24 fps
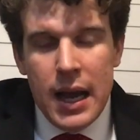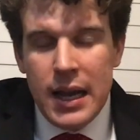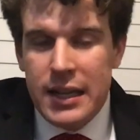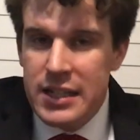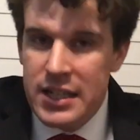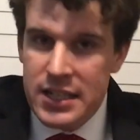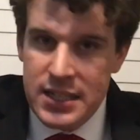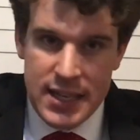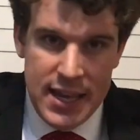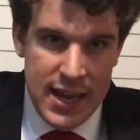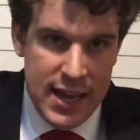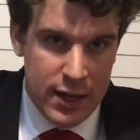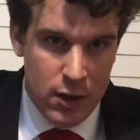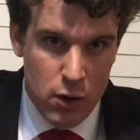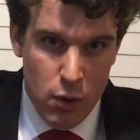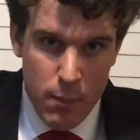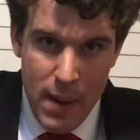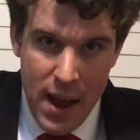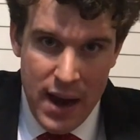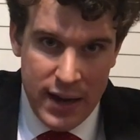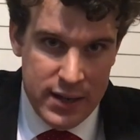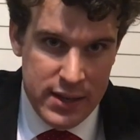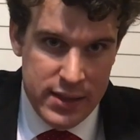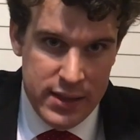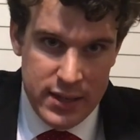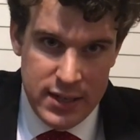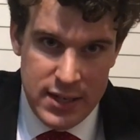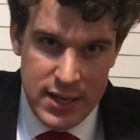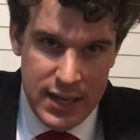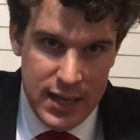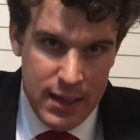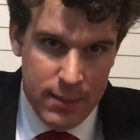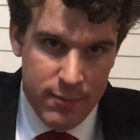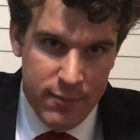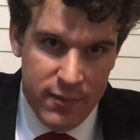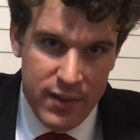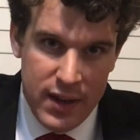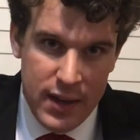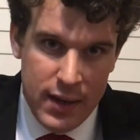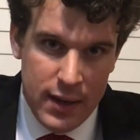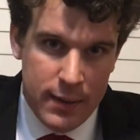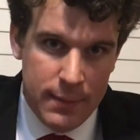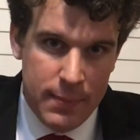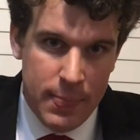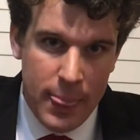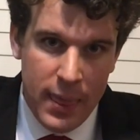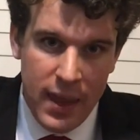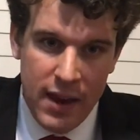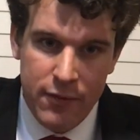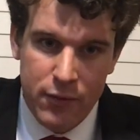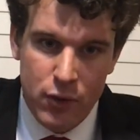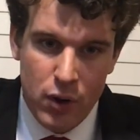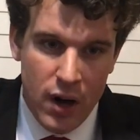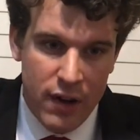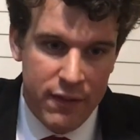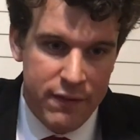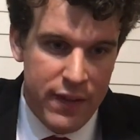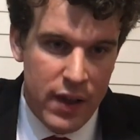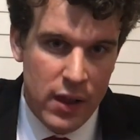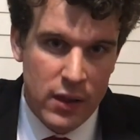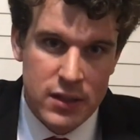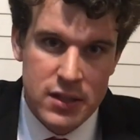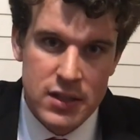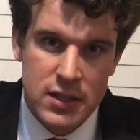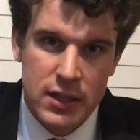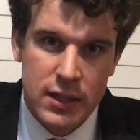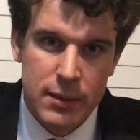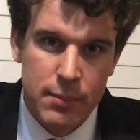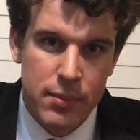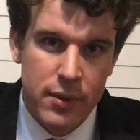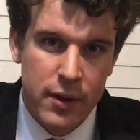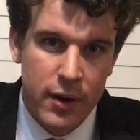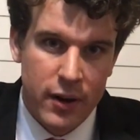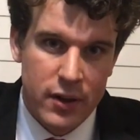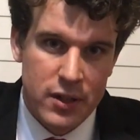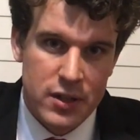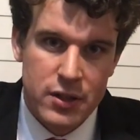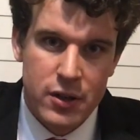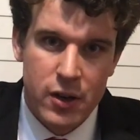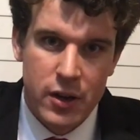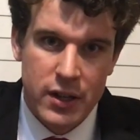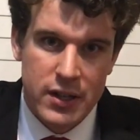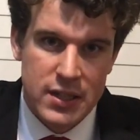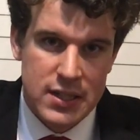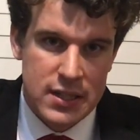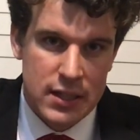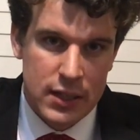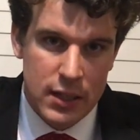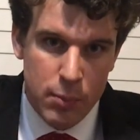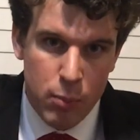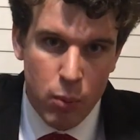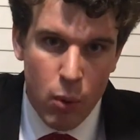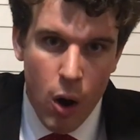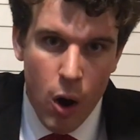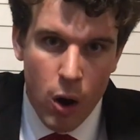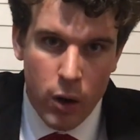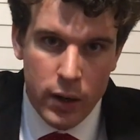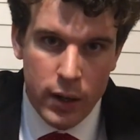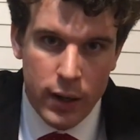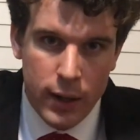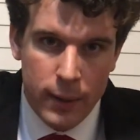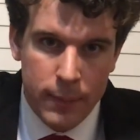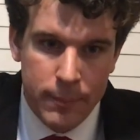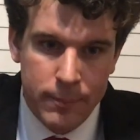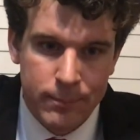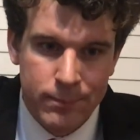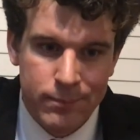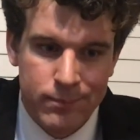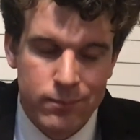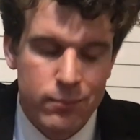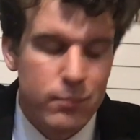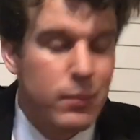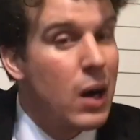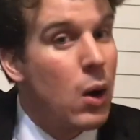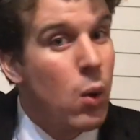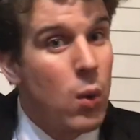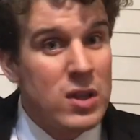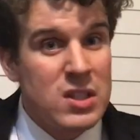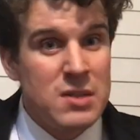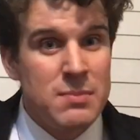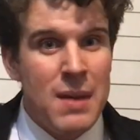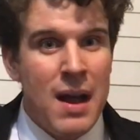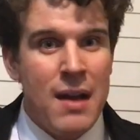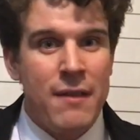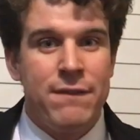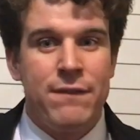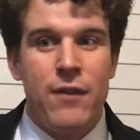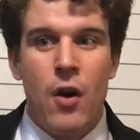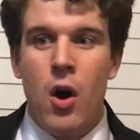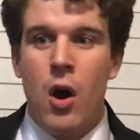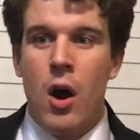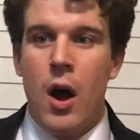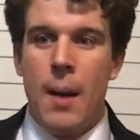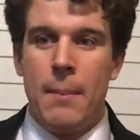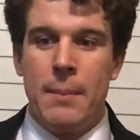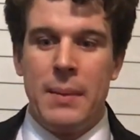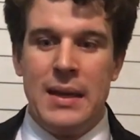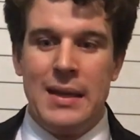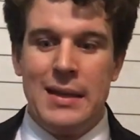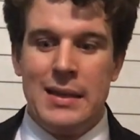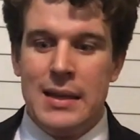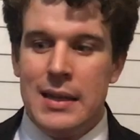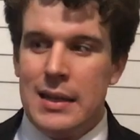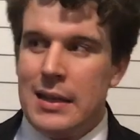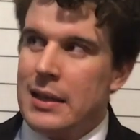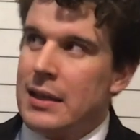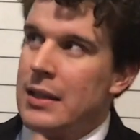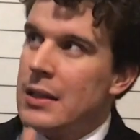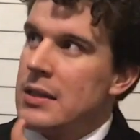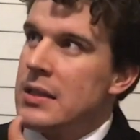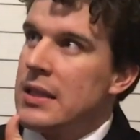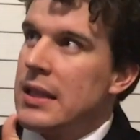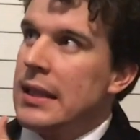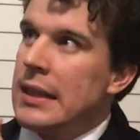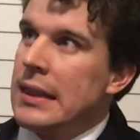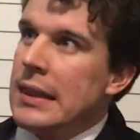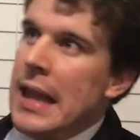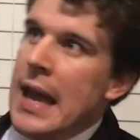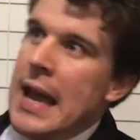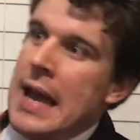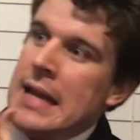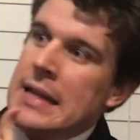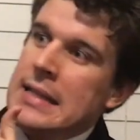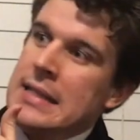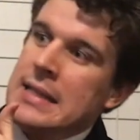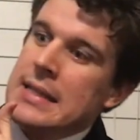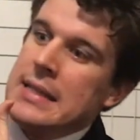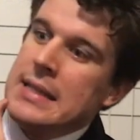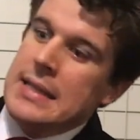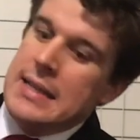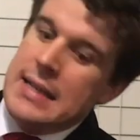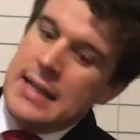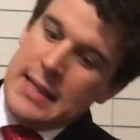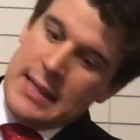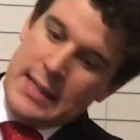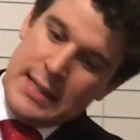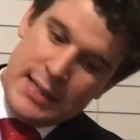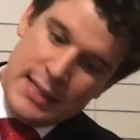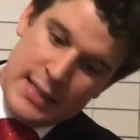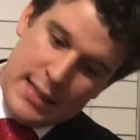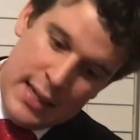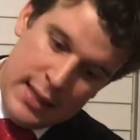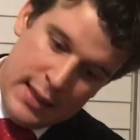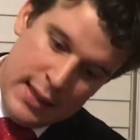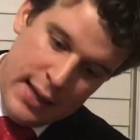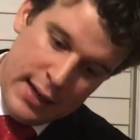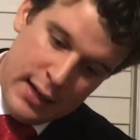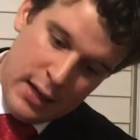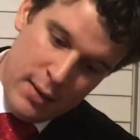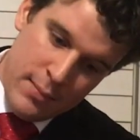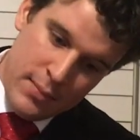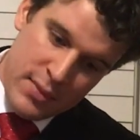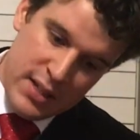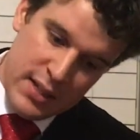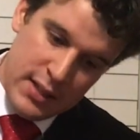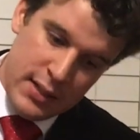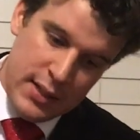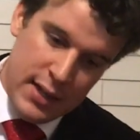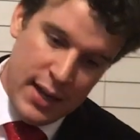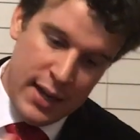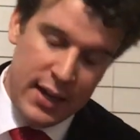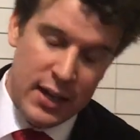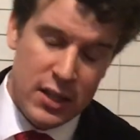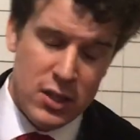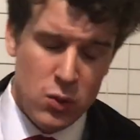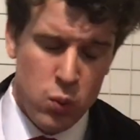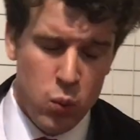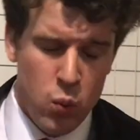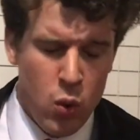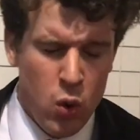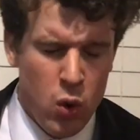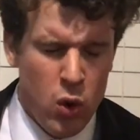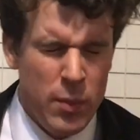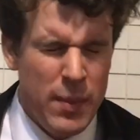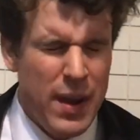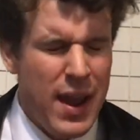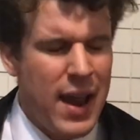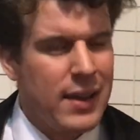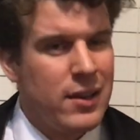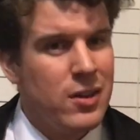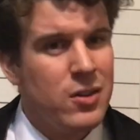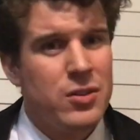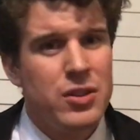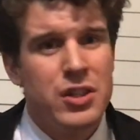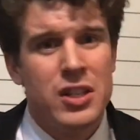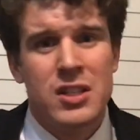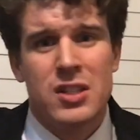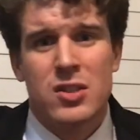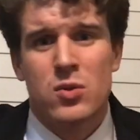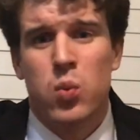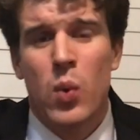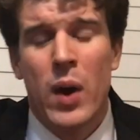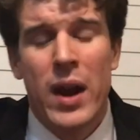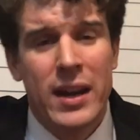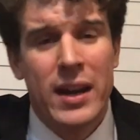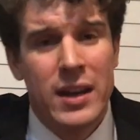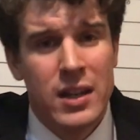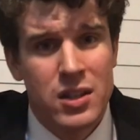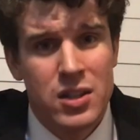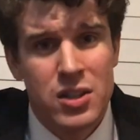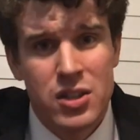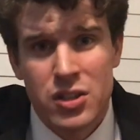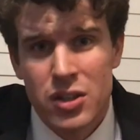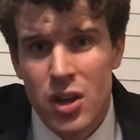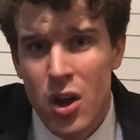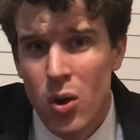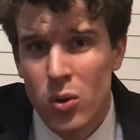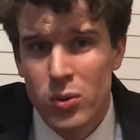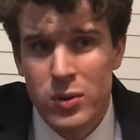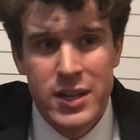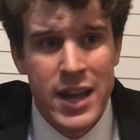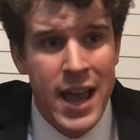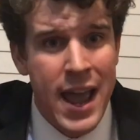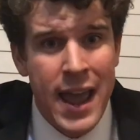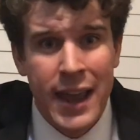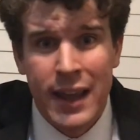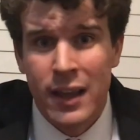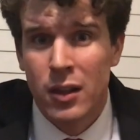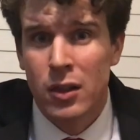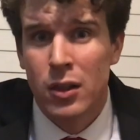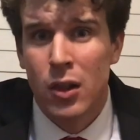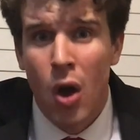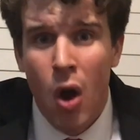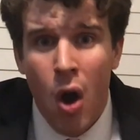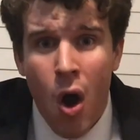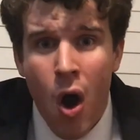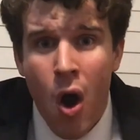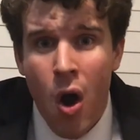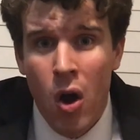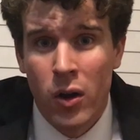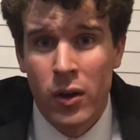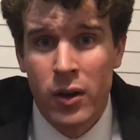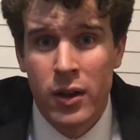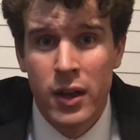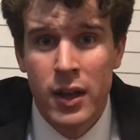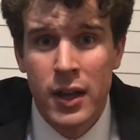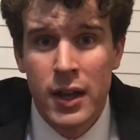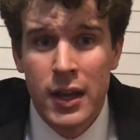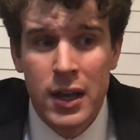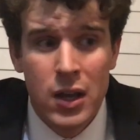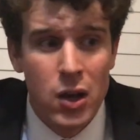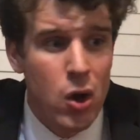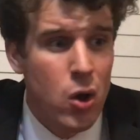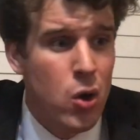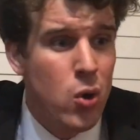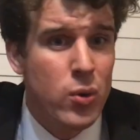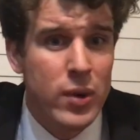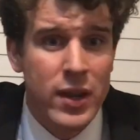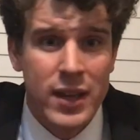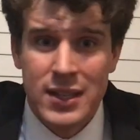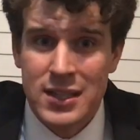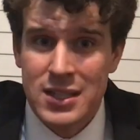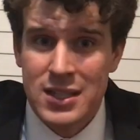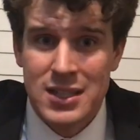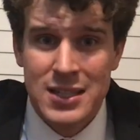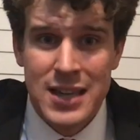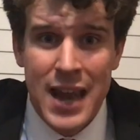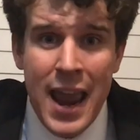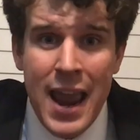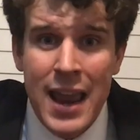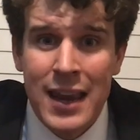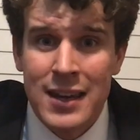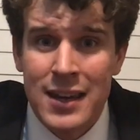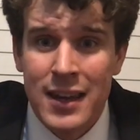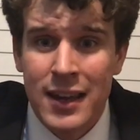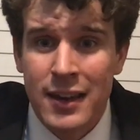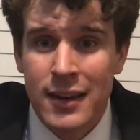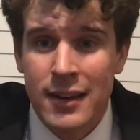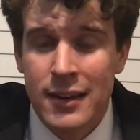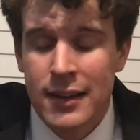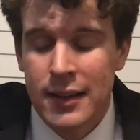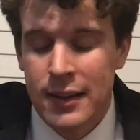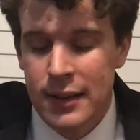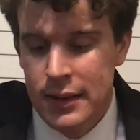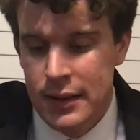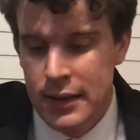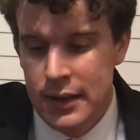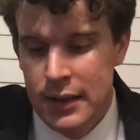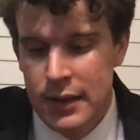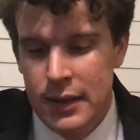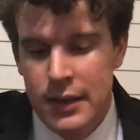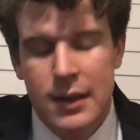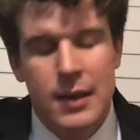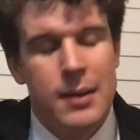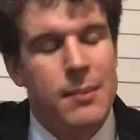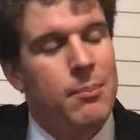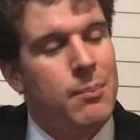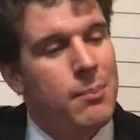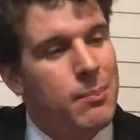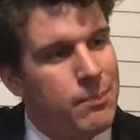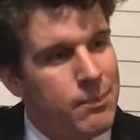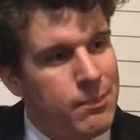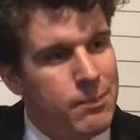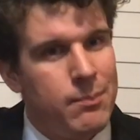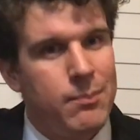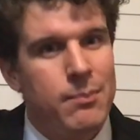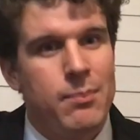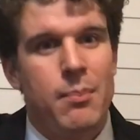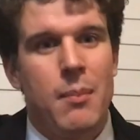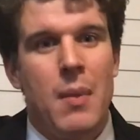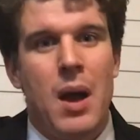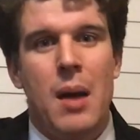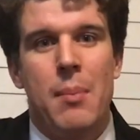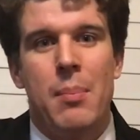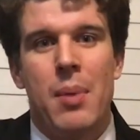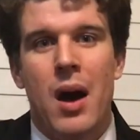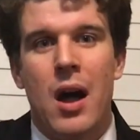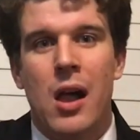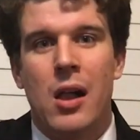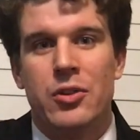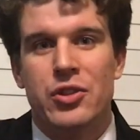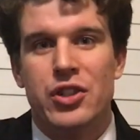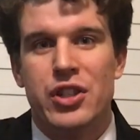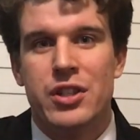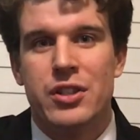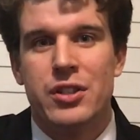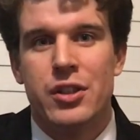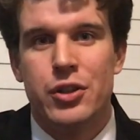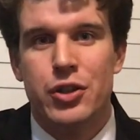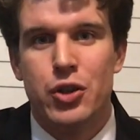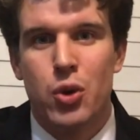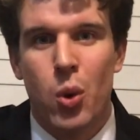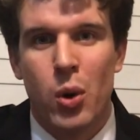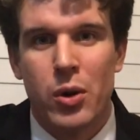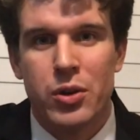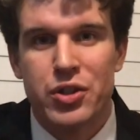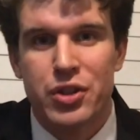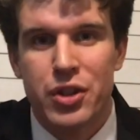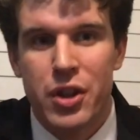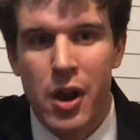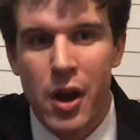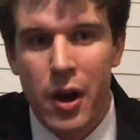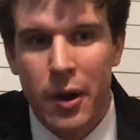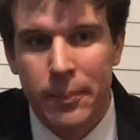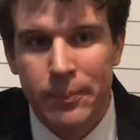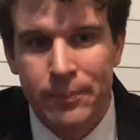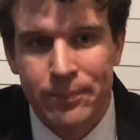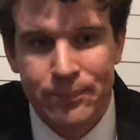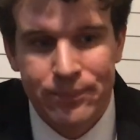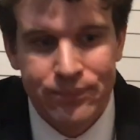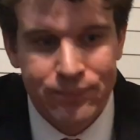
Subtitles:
I just can't go back to the DMV after I fell asleep there and started sleepwalking. But it wasn't my fault. I mean, there's the glass and the sunlight comes in and it's warm and you're just waiting so dang long. Who can stand it? My apologies to George there.